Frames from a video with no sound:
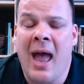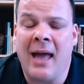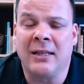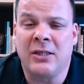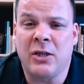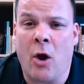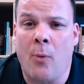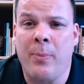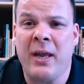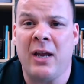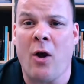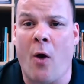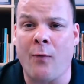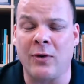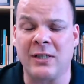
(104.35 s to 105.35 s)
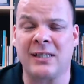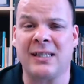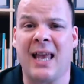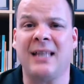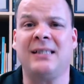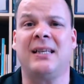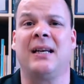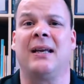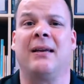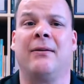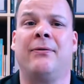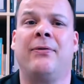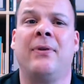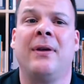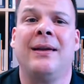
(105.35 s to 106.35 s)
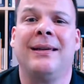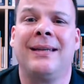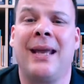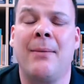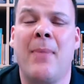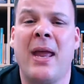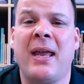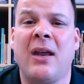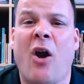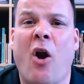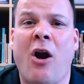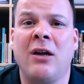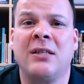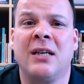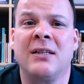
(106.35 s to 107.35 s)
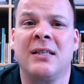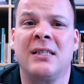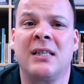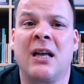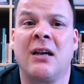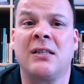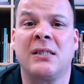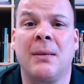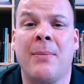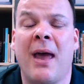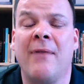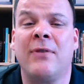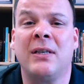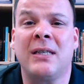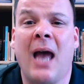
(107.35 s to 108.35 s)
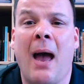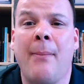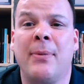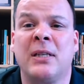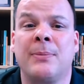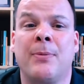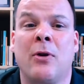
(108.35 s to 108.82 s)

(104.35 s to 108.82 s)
And so being oversensitive can make it hard to discuss some heavy topics,